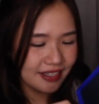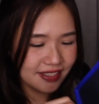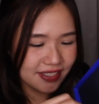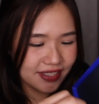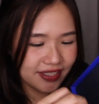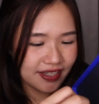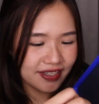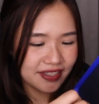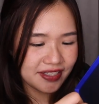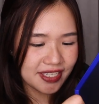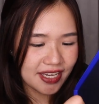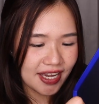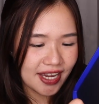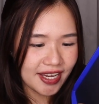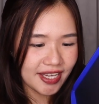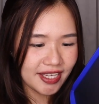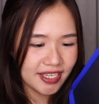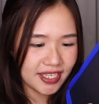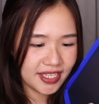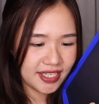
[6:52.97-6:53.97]
is so
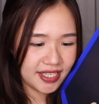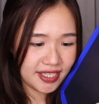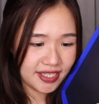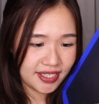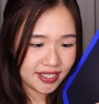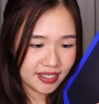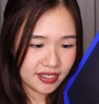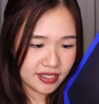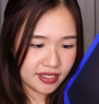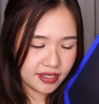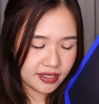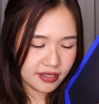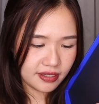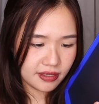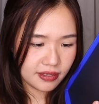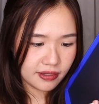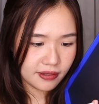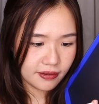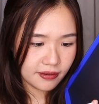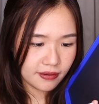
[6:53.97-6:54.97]
tiny.
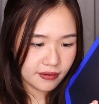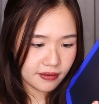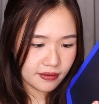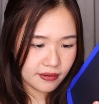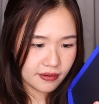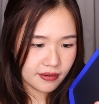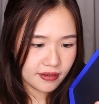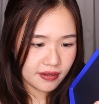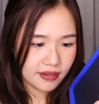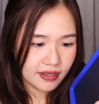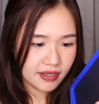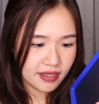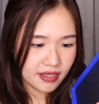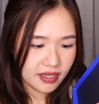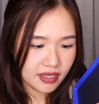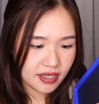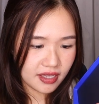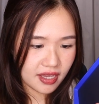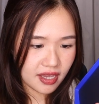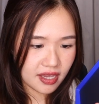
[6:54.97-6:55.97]

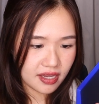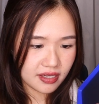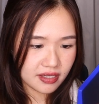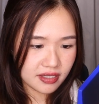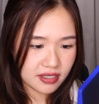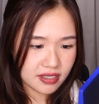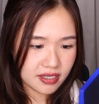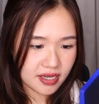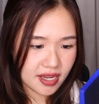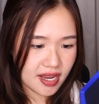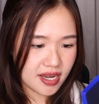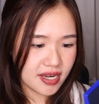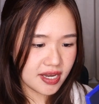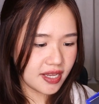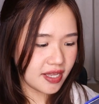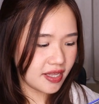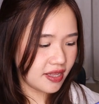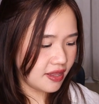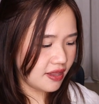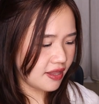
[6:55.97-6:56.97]

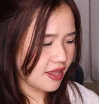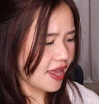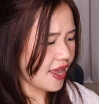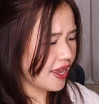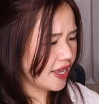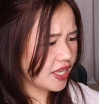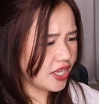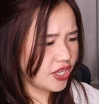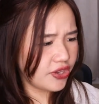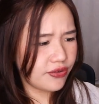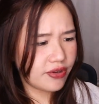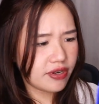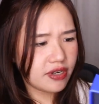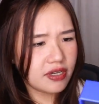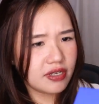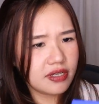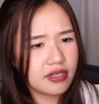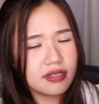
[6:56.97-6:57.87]
KANGDANIEL, ah, cute.